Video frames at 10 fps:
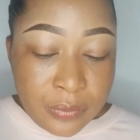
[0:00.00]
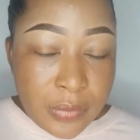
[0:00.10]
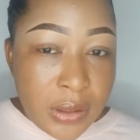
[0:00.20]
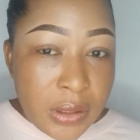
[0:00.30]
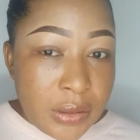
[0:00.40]

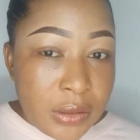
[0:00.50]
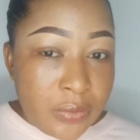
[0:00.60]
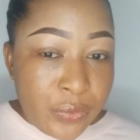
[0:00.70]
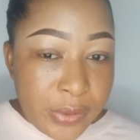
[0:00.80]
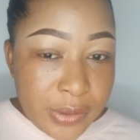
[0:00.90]

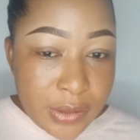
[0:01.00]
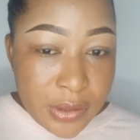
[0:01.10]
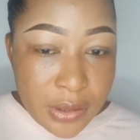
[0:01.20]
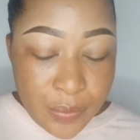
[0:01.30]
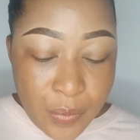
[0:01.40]
blending
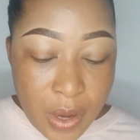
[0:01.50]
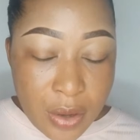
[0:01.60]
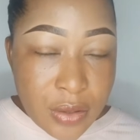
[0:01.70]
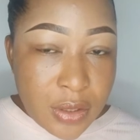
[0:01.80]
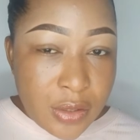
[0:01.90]
with the
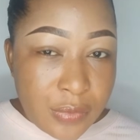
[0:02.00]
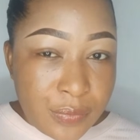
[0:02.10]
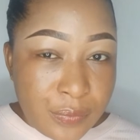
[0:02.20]
powder.